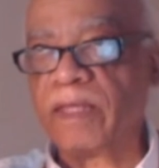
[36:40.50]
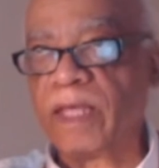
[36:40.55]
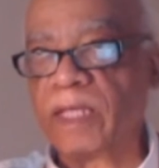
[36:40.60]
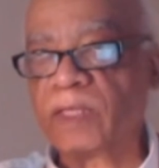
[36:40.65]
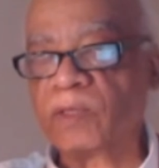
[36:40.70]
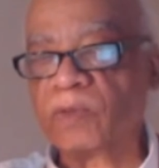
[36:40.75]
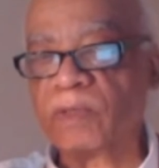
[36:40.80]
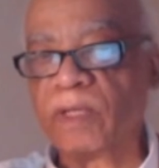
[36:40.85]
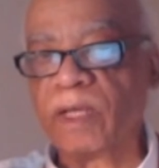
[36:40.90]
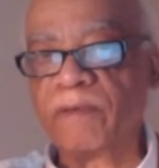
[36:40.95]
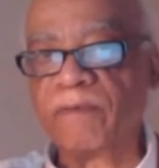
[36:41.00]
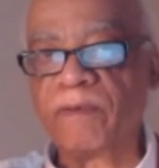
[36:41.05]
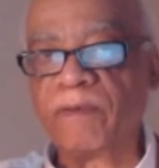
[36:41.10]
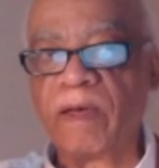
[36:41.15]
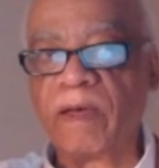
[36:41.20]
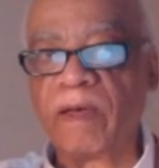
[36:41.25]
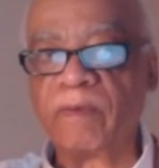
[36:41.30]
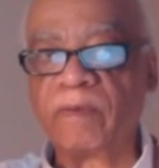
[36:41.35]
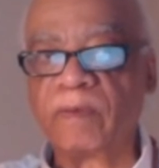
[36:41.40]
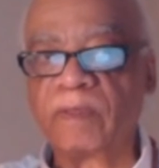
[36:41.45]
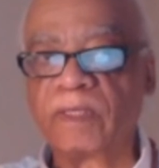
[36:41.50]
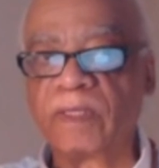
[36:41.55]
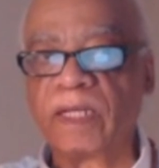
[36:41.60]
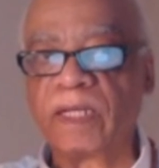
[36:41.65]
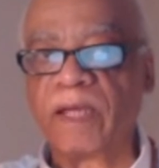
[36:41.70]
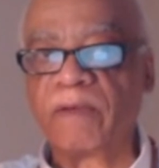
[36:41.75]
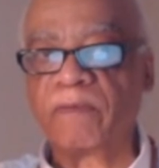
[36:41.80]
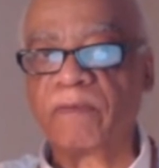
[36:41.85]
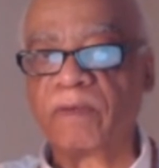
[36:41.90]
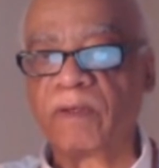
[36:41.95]
And that's what I found,
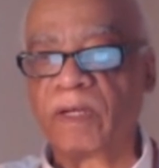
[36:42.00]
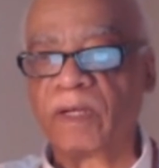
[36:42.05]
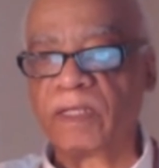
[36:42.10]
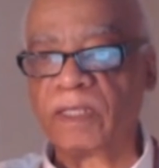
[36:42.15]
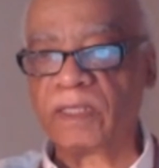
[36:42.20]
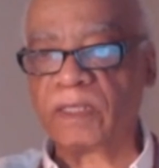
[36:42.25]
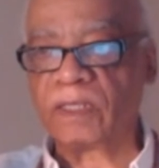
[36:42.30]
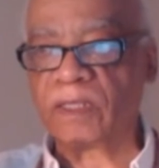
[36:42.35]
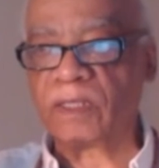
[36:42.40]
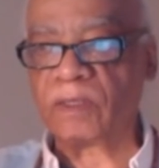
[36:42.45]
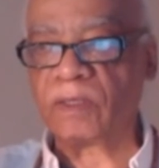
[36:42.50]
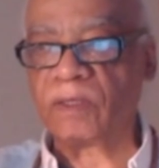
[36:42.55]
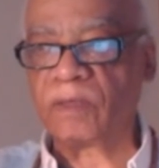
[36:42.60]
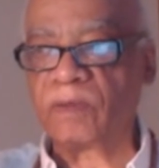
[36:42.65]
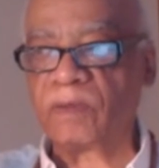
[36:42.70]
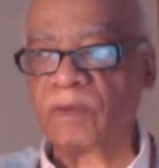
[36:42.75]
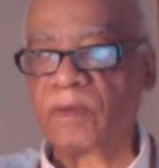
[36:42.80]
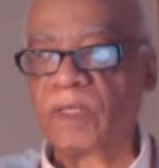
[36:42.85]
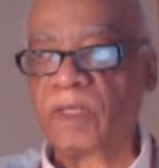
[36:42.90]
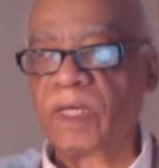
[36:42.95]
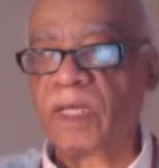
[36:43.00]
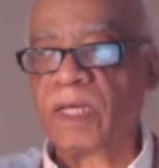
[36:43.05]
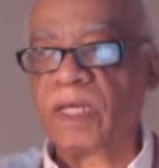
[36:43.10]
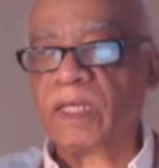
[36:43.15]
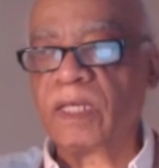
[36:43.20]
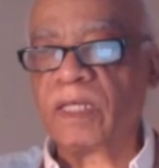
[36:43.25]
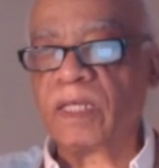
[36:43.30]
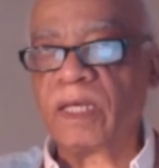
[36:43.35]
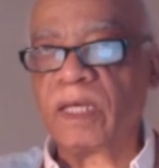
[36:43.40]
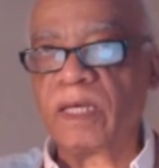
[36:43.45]
is that after I listened to
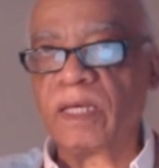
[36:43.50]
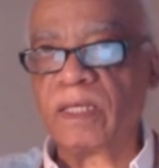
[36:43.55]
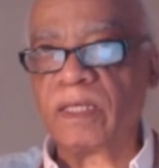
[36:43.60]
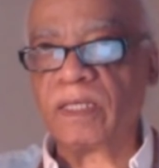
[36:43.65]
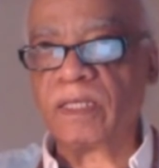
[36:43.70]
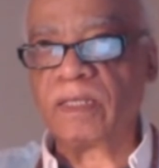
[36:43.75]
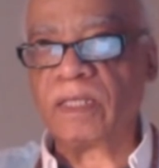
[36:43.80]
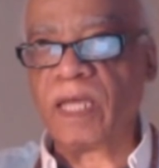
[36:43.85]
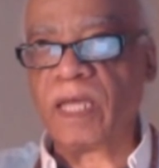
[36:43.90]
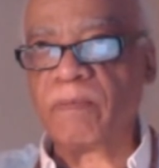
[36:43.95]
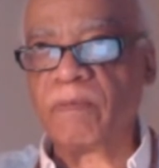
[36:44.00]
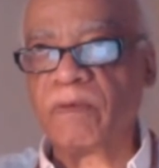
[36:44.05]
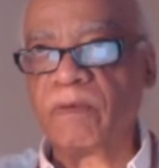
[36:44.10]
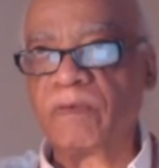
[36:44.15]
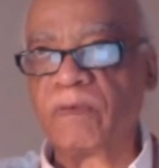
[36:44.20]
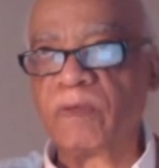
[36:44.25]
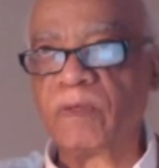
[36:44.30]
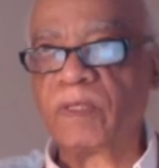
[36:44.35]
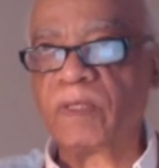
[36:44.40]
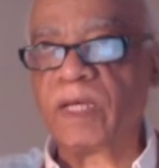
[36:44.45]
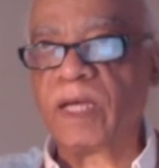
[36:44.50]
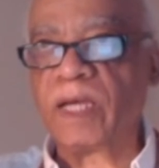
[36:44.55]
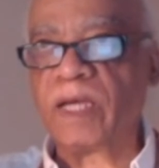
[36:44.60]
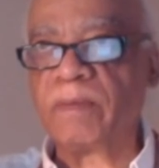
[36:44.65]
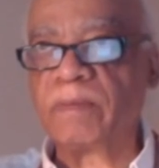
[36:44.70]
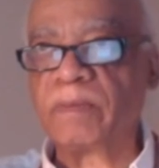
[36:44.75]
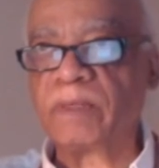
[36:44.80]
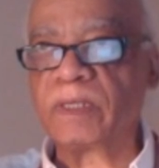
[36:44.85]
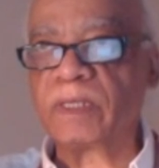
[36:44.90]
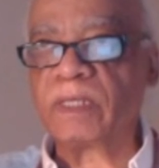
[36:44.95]
the tape a few
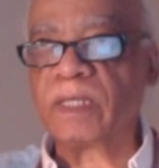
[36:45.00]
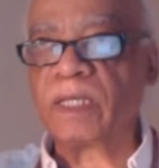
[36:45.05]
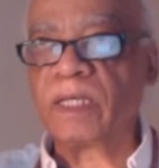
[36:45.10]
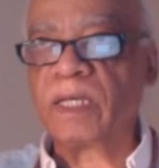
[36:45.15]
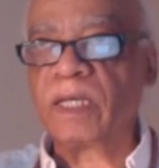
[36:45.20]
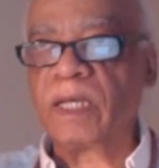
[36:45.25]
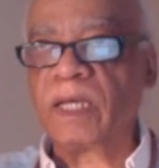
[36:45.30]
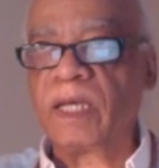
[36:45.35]
times,